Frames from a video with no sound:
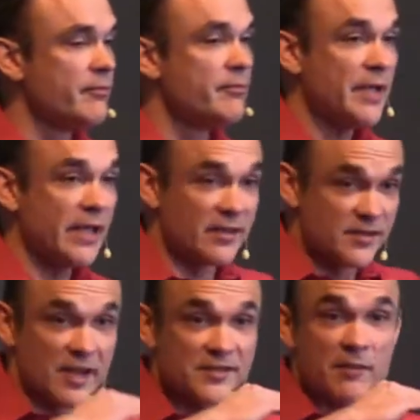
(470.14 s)
Peter
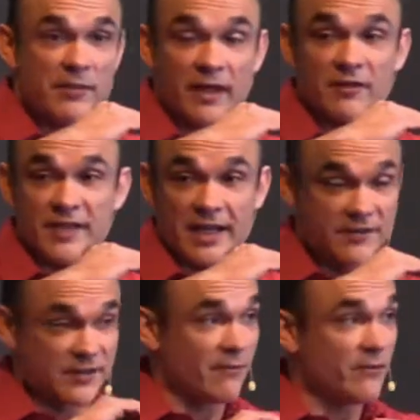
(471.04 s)
saw something outside of
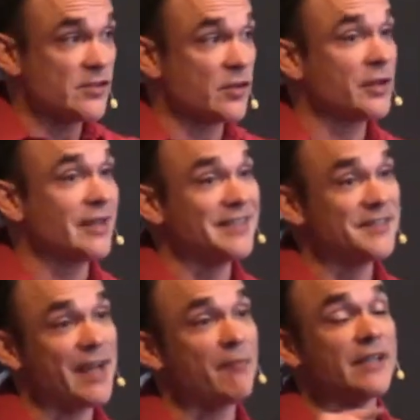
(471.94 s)
his comfort zone and he
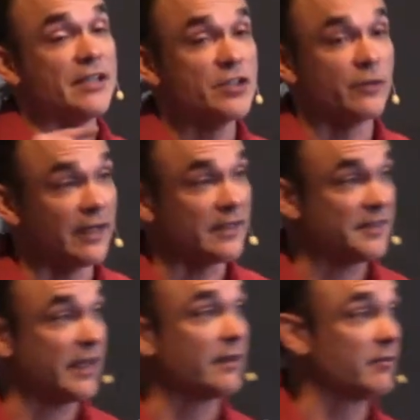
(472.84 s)
stepped into it and
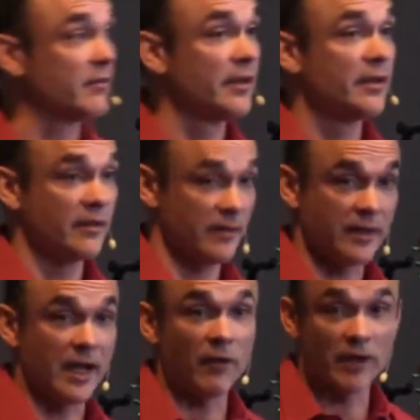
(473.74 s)
said,
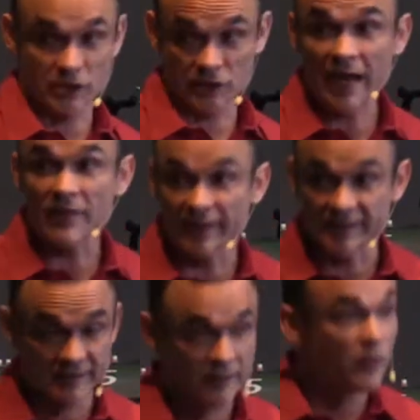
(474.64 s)
I want to try
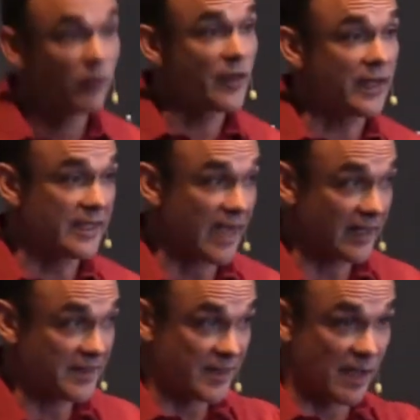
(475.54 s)
this. Well, then he kind
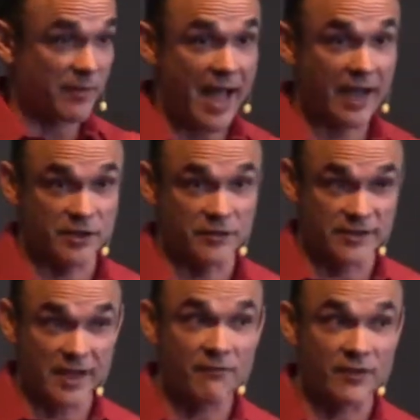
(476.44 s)
of stepped back into
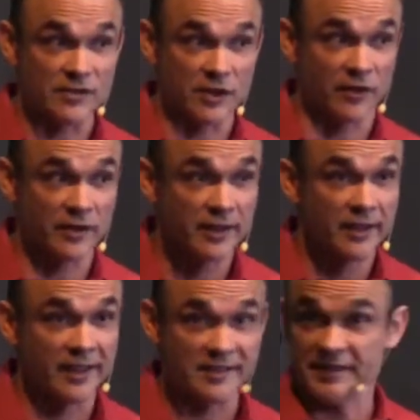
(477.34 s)
his comfort zone
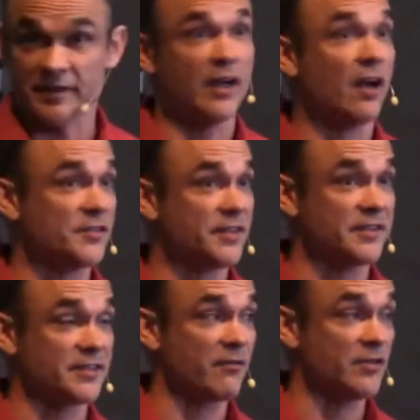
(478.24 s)
because he said, then all of a sudden
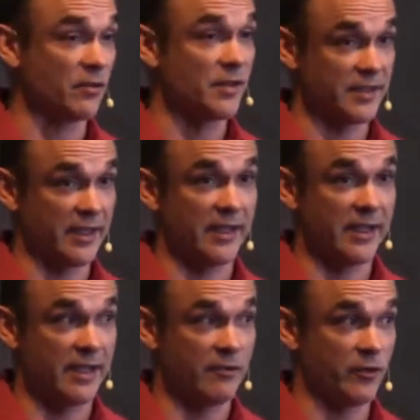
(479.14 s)
his comfort zone was,
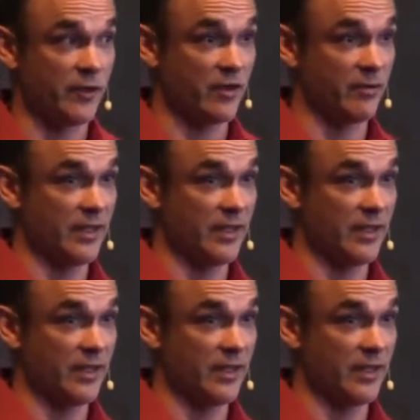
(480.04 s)
I would rather be